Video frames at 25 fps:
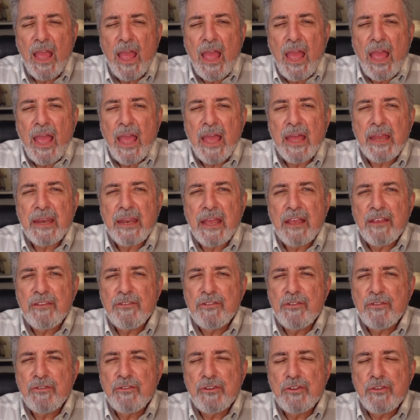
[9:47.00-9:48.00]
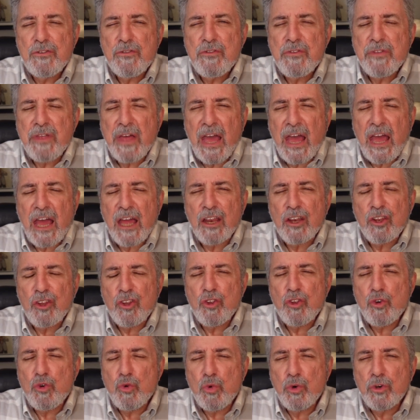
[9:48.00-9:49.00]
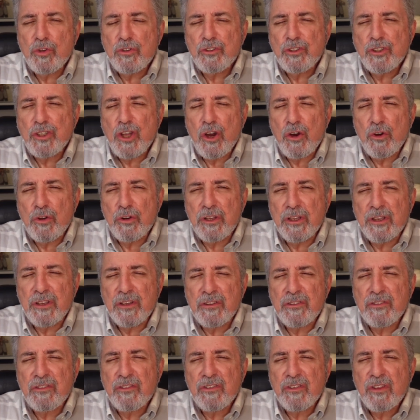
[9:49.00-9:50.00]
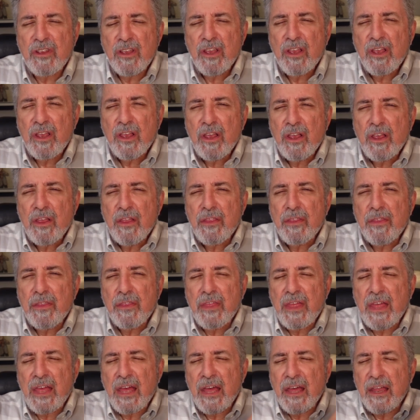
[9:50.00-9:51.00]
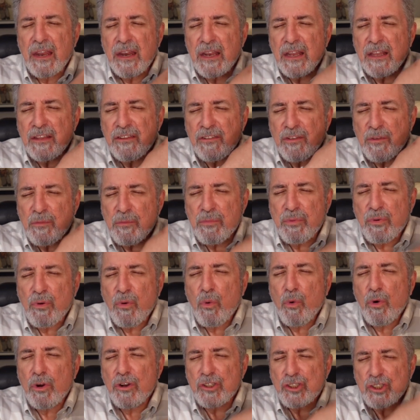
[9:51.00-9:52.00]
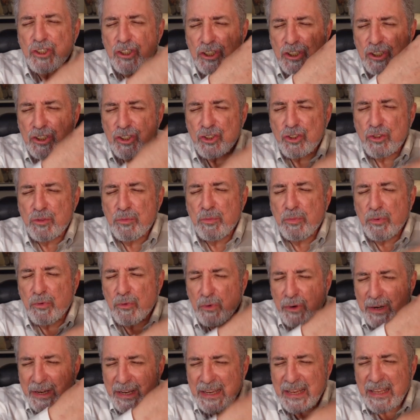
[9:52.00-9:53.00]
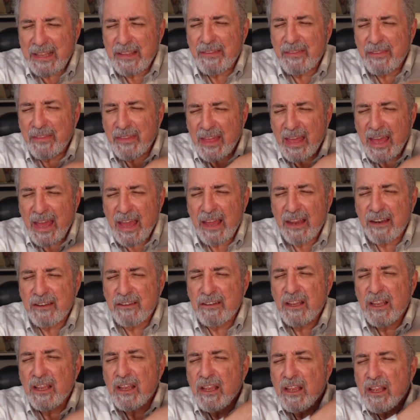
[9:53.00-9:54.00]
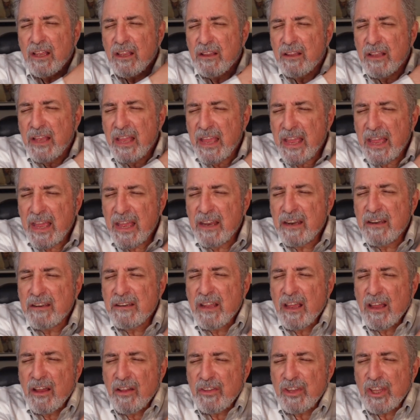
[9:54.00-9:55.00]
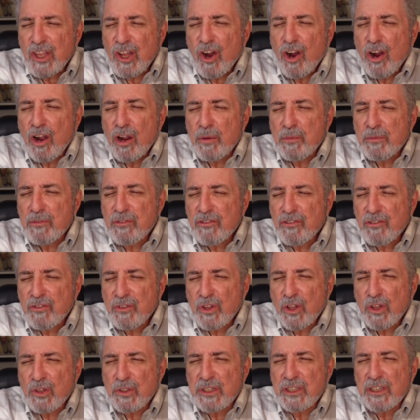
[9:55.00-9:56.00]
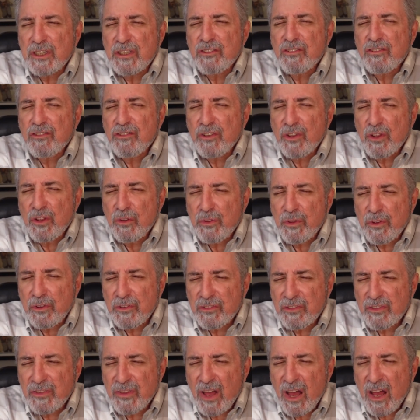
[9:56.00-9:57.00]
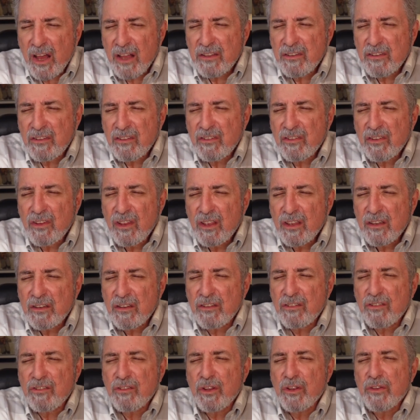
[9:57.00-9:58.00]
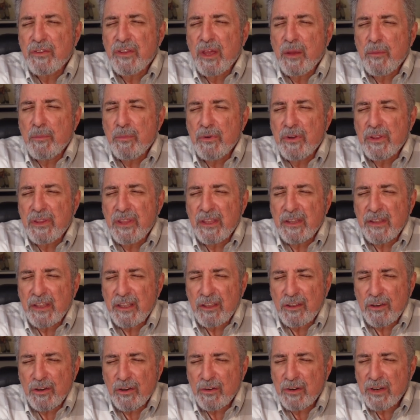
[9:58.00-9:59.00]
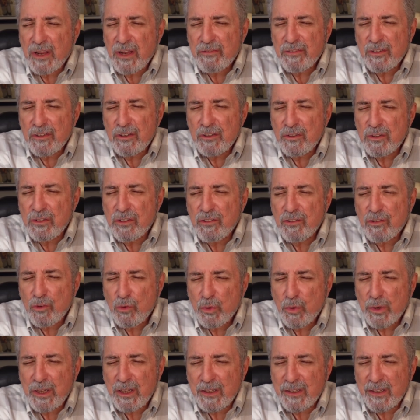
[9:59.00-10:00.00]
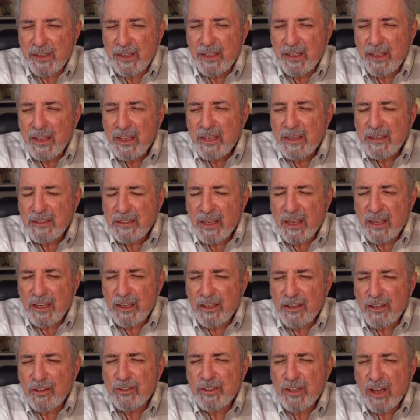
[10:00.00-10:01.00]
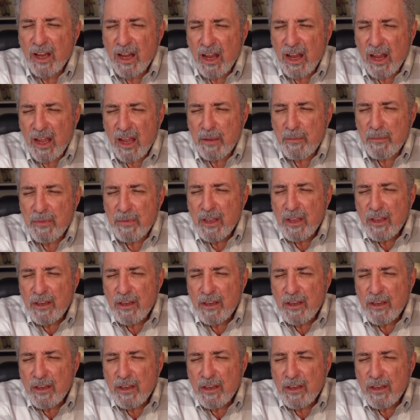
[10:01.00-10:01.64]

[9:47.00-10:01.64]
And as you do that, you will notice that it's important to bring that hand down the arm slowly, to slow those thoughts, to slow that breathing. Like, you don't have to do this quickly. Take your time.